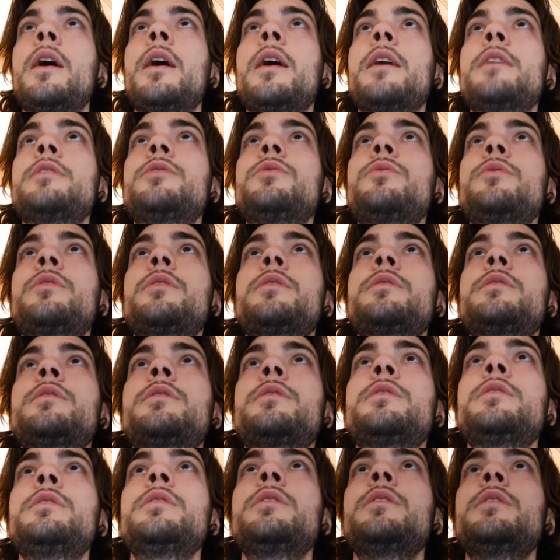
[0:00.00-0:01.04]
As you can
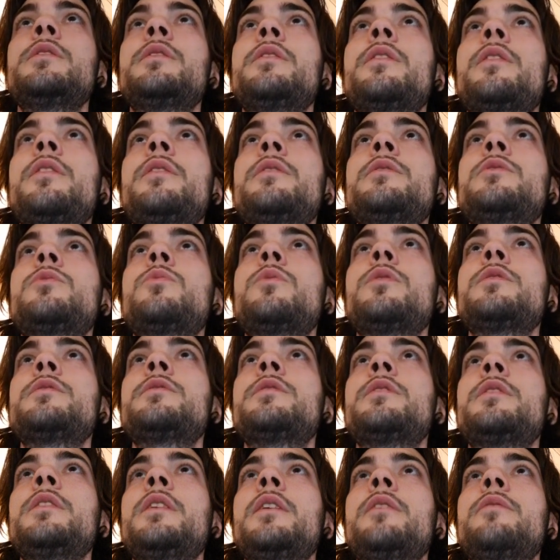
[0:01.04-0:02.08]
see, this was
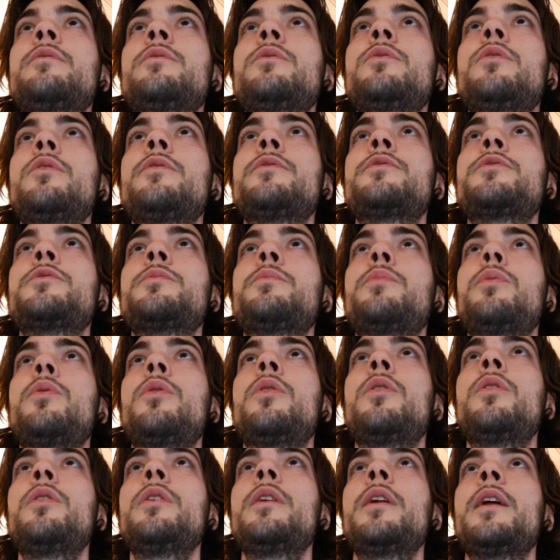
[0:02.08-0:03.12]
the level of
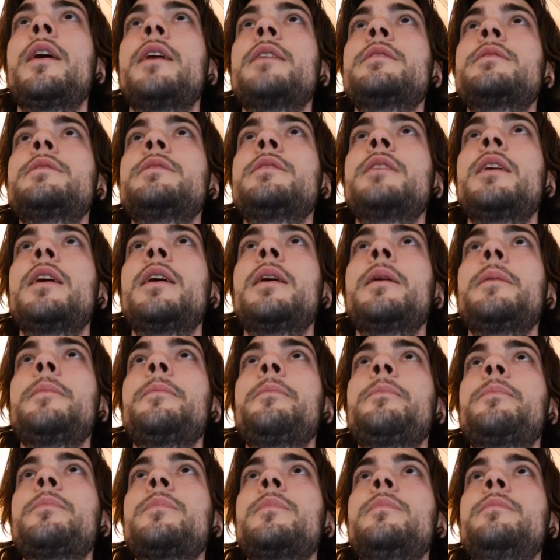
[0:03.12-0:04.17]
support last time,
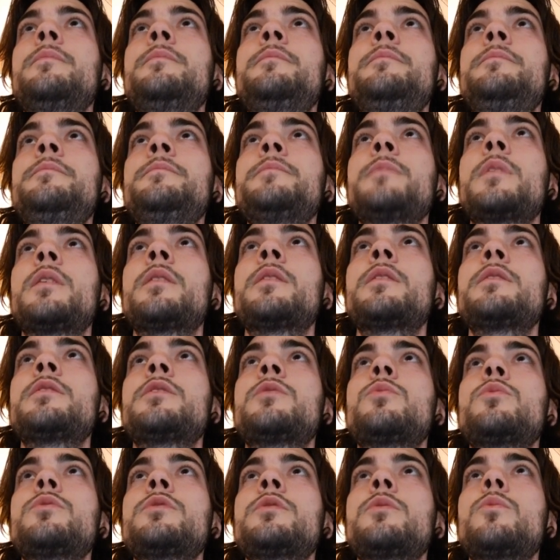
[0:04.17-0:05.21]
and
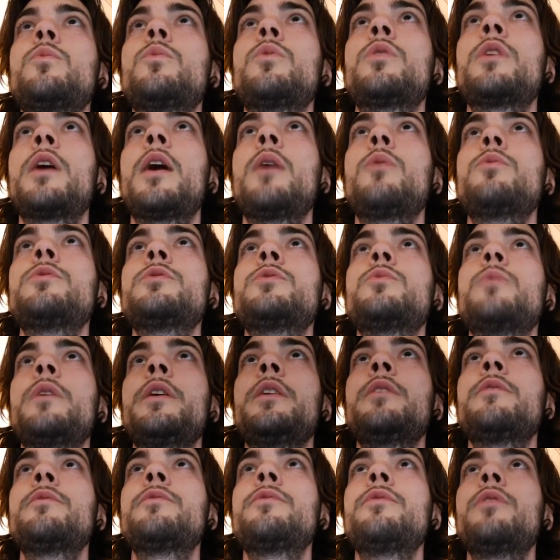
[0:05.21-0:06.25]
this was what I was
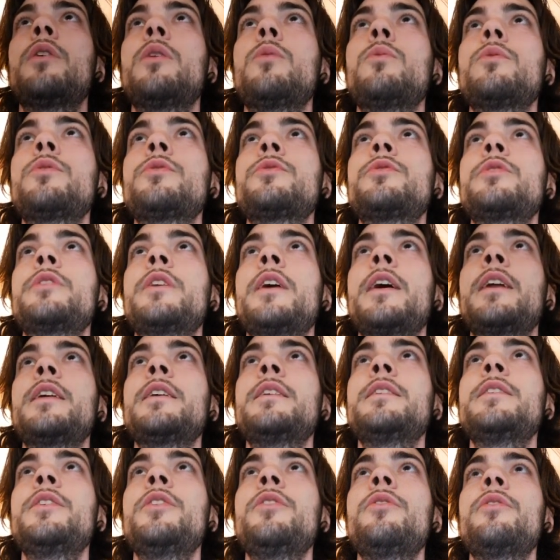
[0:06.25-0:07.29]
waiting for. I wanted to get
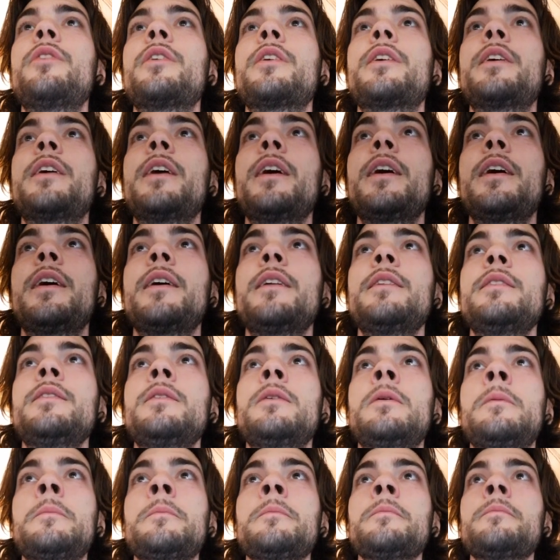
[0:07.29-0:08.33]
in here again
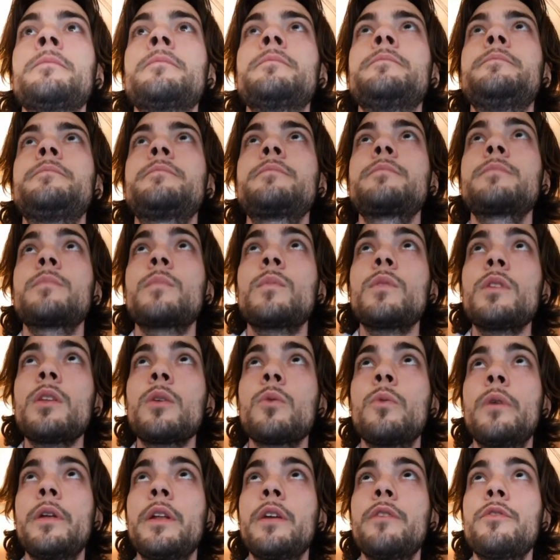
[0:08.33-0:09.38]

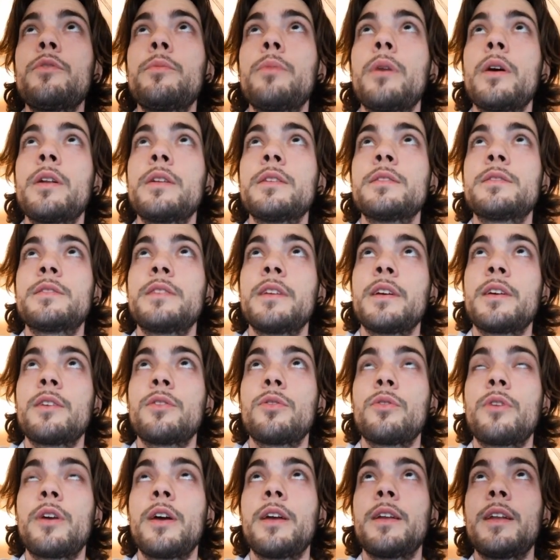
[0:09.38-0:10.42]
when everybody is
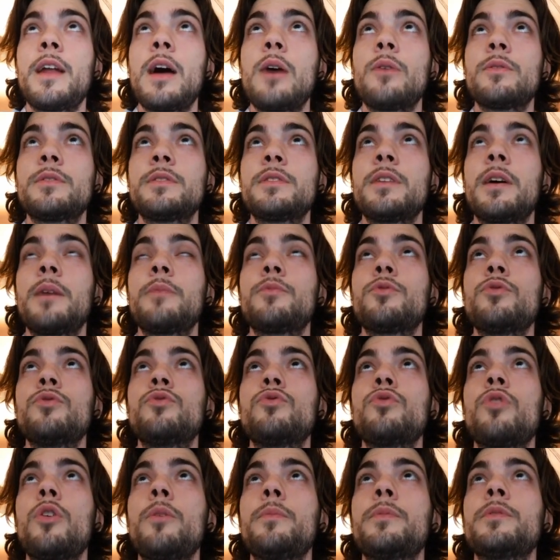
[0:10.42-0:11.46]
thinking, okay, now it's time to
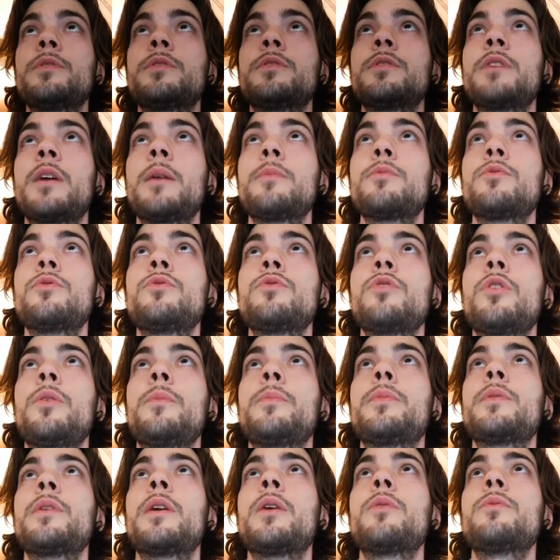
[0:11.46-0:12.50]
drop, it's time to
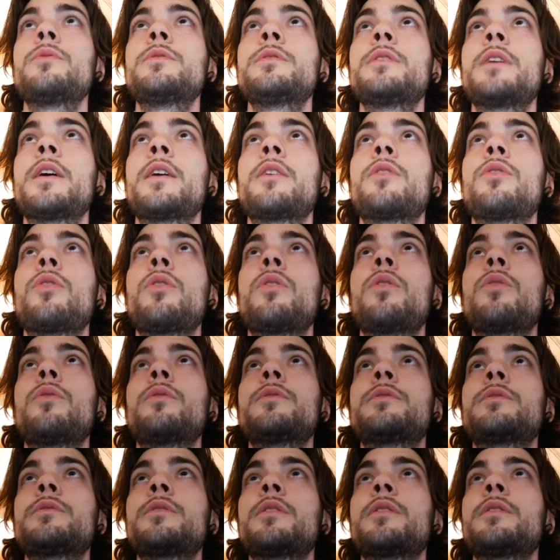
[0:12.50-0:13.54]
drop, and I was like, no,
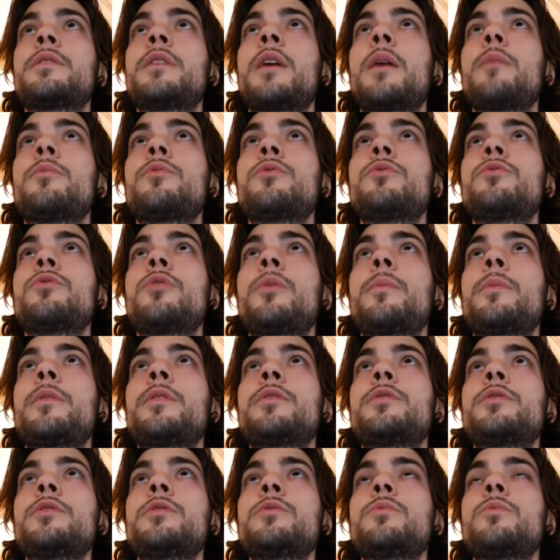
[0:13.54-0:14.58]
it's not time to drop. They
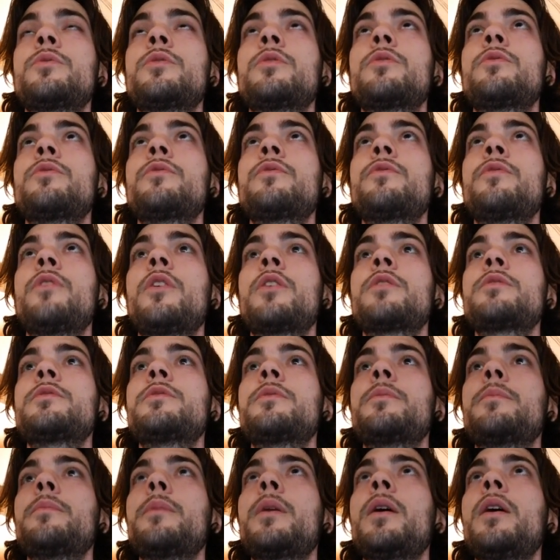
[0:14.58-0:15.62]
just wanted to fuck
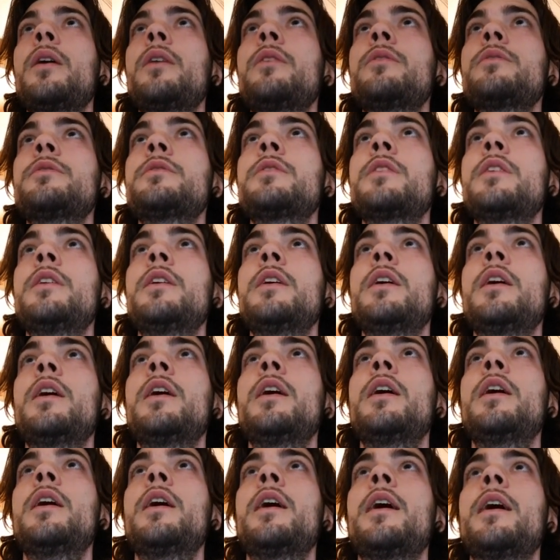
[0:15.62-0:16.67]
some buyers,
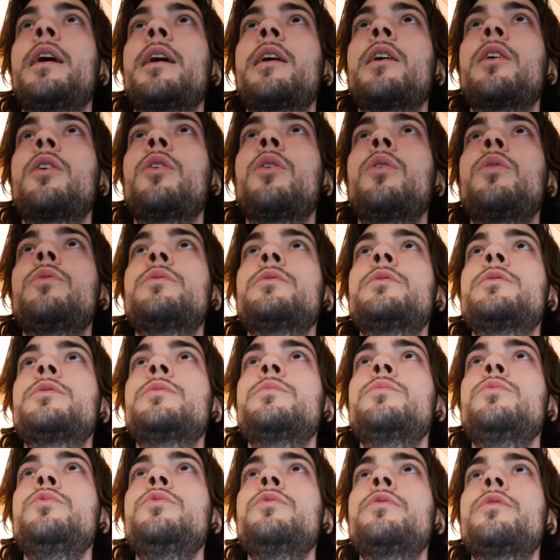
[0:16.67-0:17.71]
and gold is
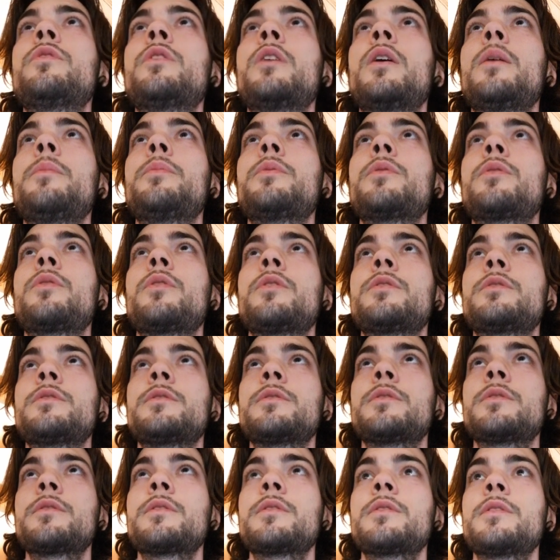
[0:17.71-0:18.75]
moving up because
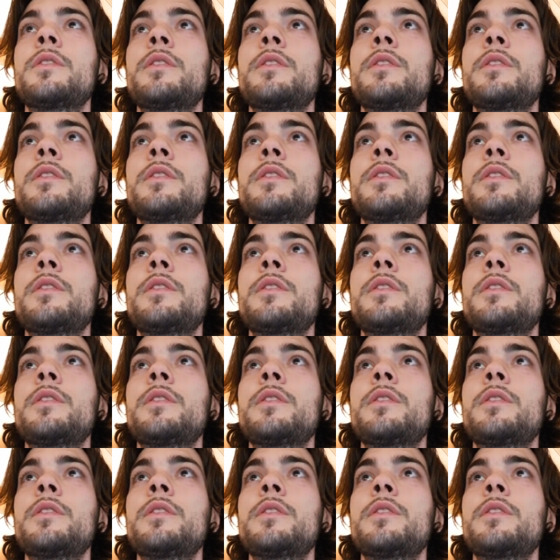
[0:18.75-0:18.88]
in